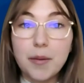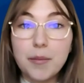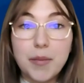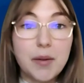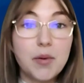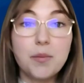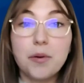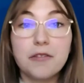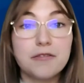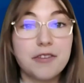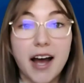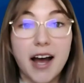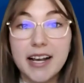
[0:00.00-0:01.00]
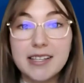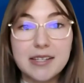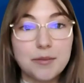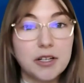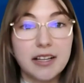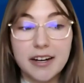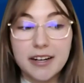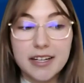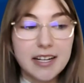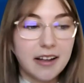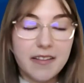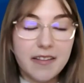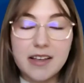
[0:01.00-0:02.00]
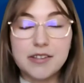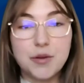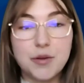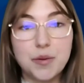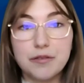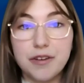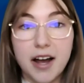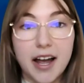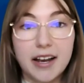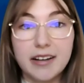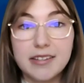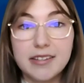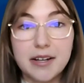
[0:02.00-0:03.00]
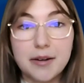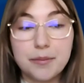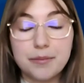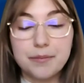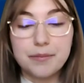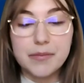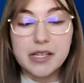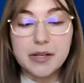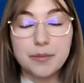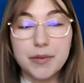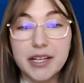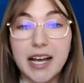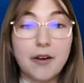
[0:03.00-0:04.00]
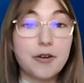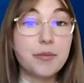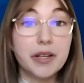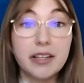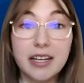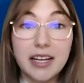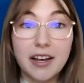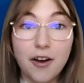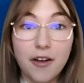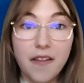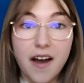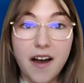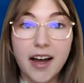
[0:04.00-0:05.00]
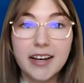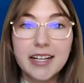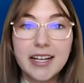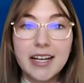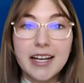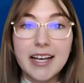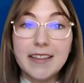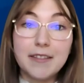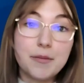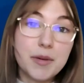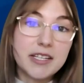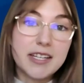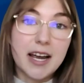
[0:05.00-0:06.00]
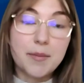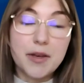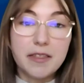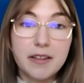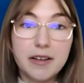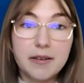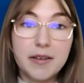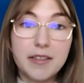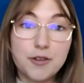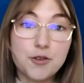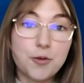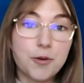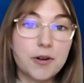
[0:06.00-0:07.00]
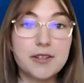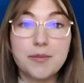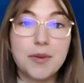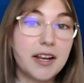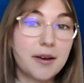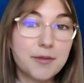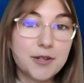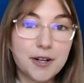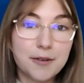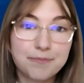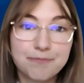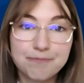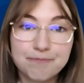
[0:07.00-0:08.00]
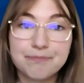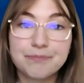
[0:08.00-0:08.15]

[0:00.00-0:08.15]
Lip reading: maybe provide some clarity on this or provide some accountability on that in the meantime, in the short to medium term.